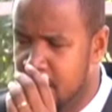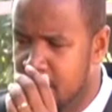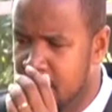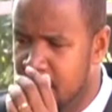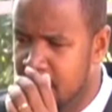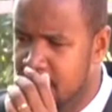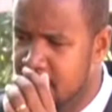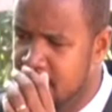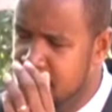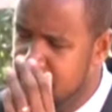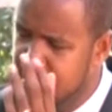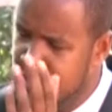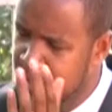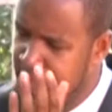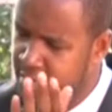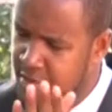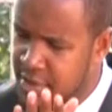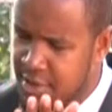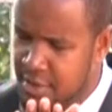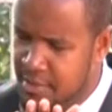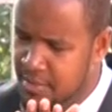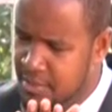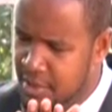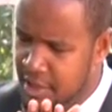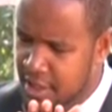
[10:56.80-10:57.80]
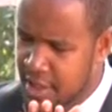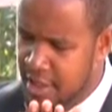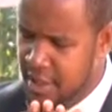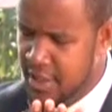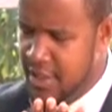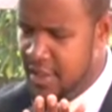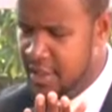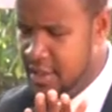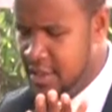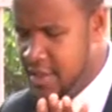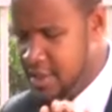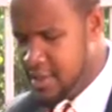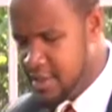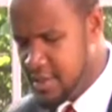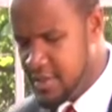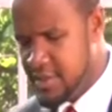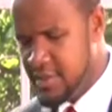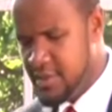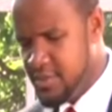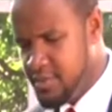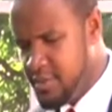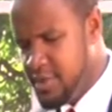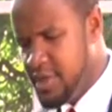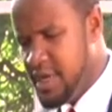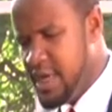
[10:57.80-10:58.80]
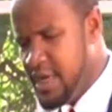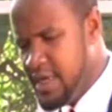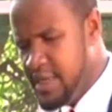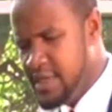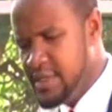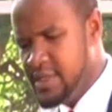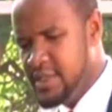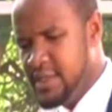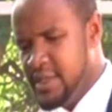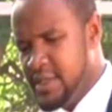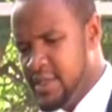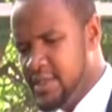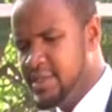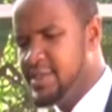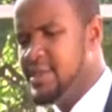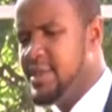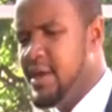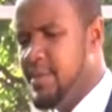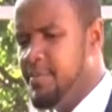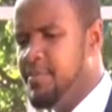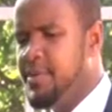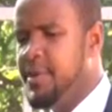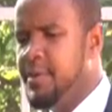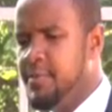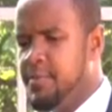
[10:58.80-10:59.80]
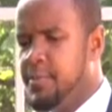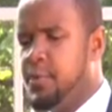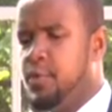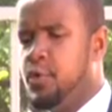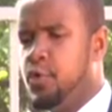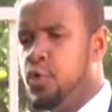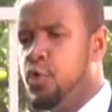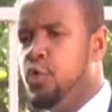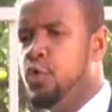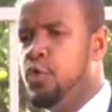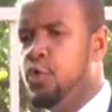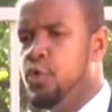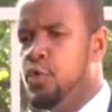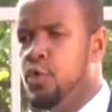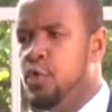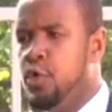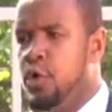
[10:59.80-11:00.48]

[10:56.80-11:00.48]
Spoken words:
But, Mr. B, the reality is there are people who